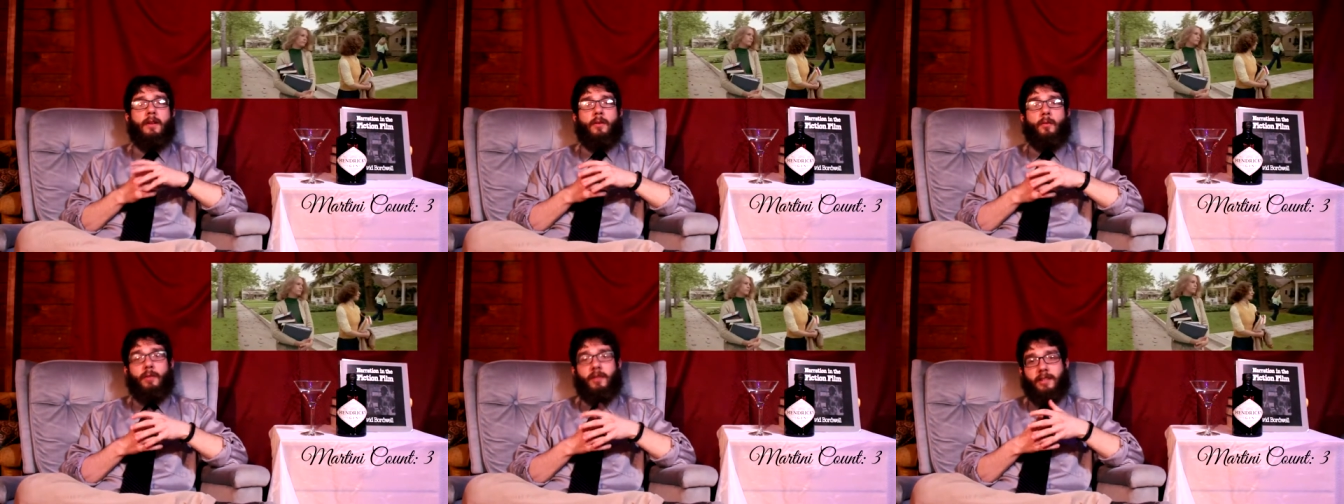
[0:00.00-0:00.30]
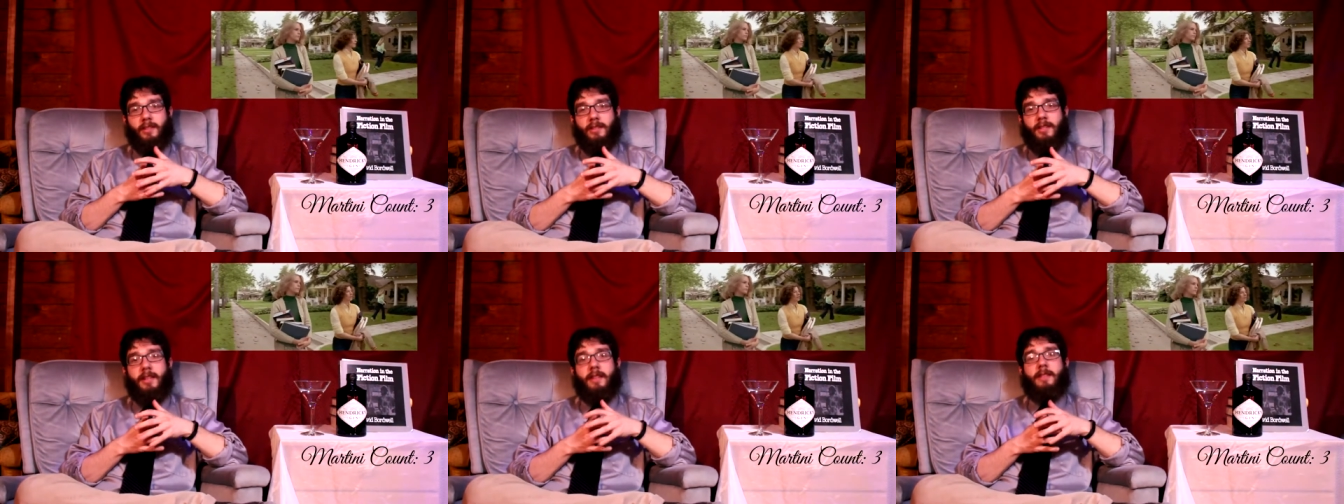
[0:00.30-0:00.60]
We
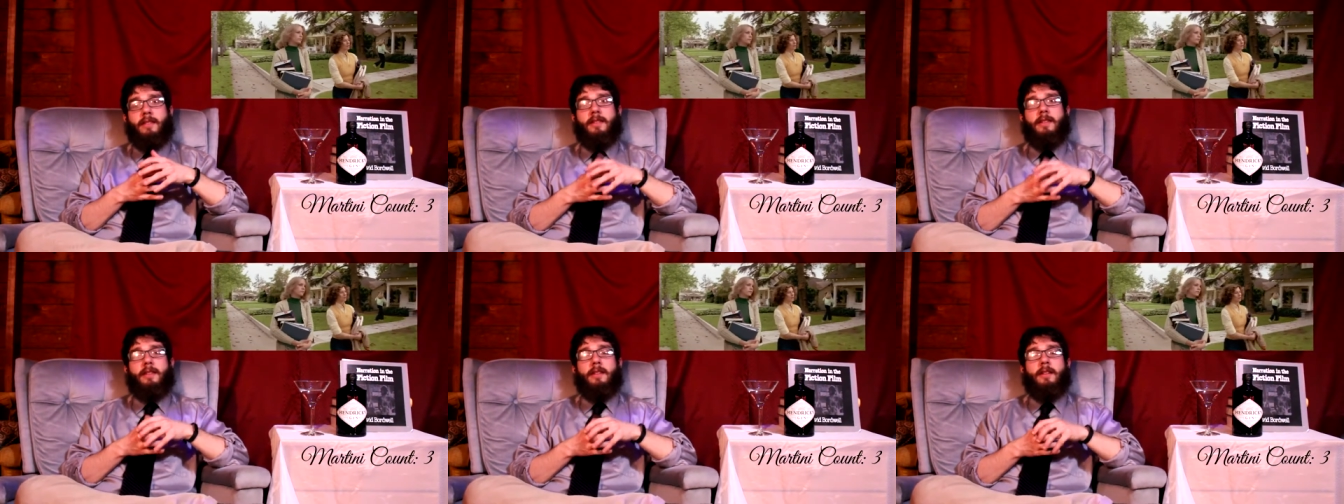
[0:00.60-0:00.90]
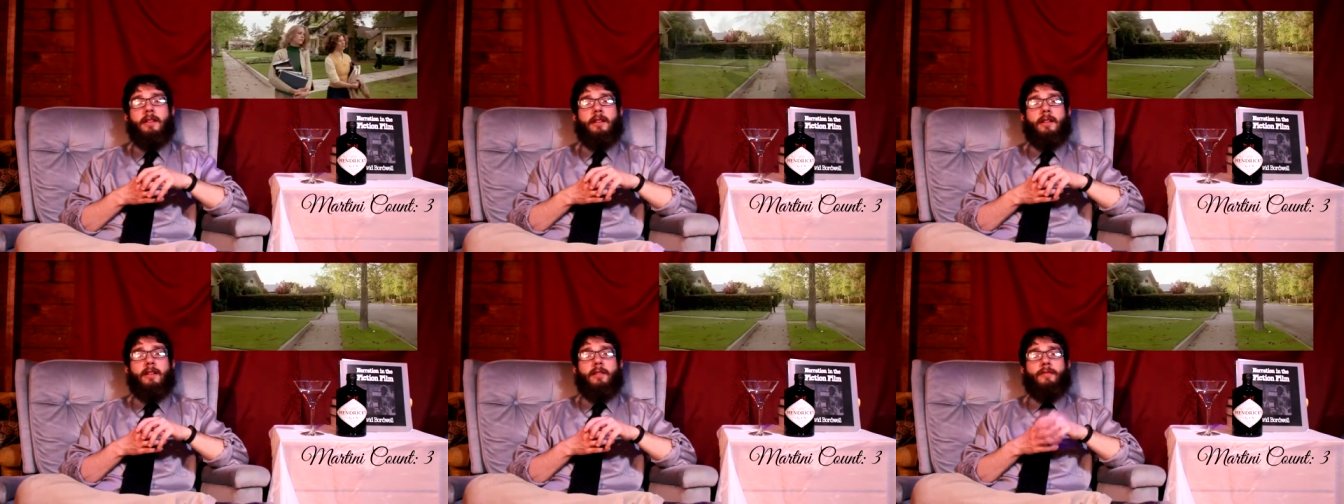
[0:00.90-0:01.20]
see the
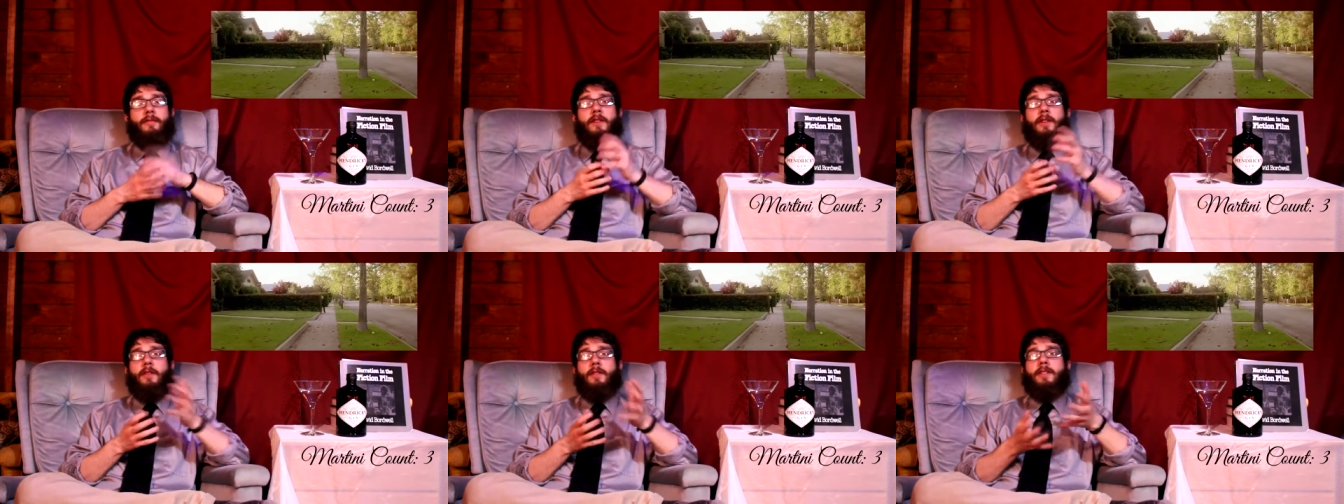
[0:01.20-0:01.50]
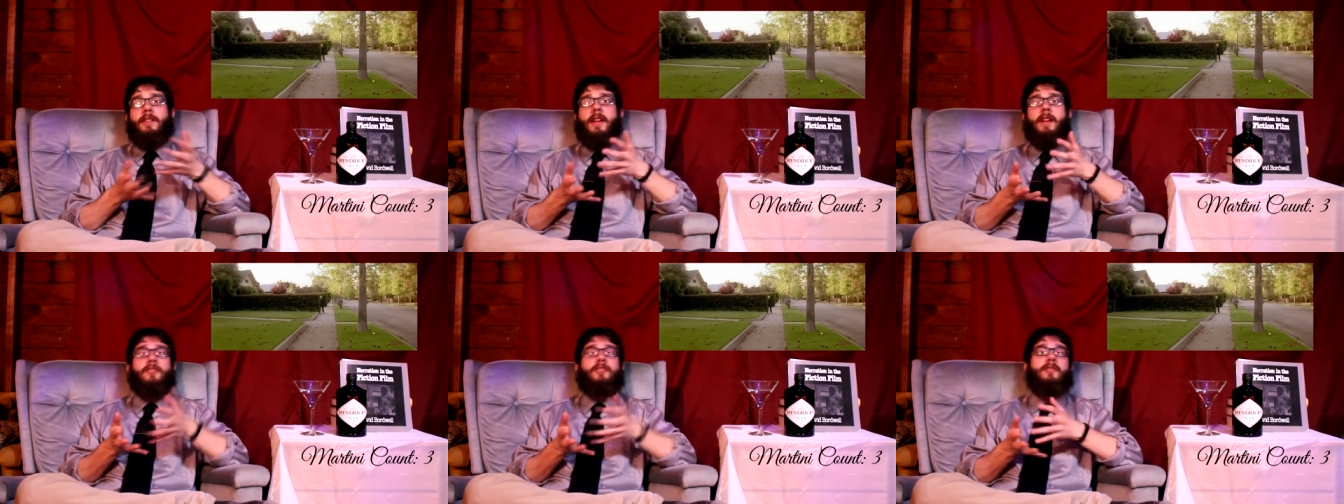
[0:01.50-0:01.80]
fear
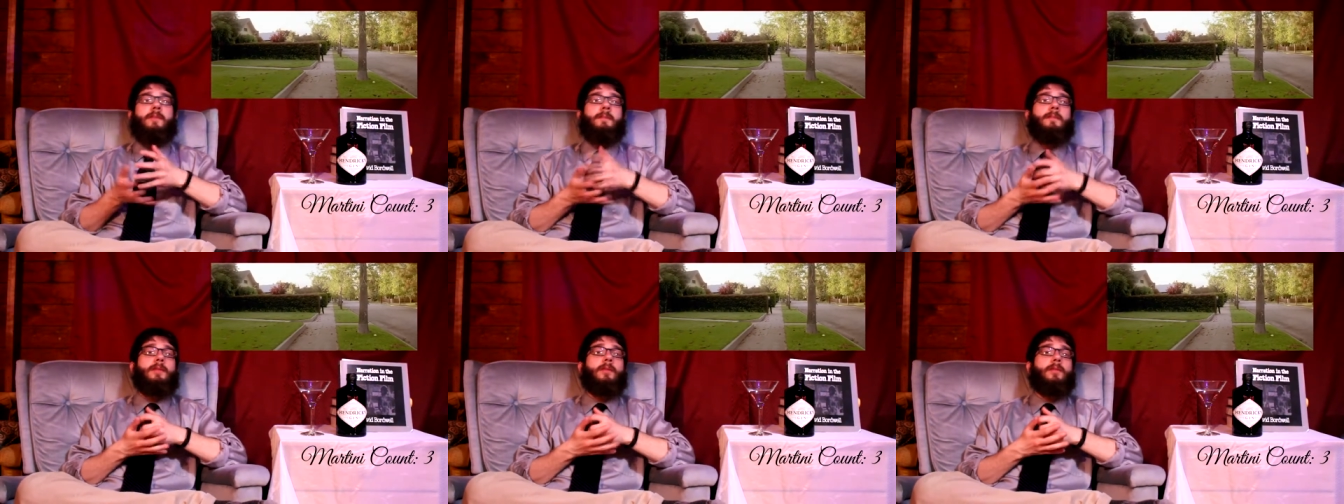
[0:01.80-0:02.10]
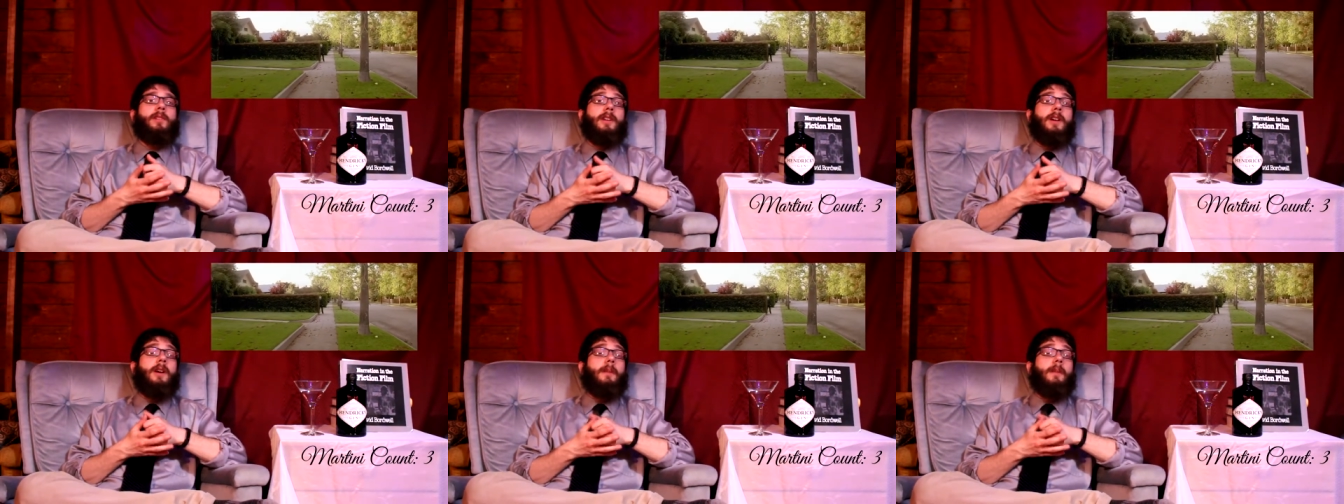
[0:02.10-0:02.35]
and tension building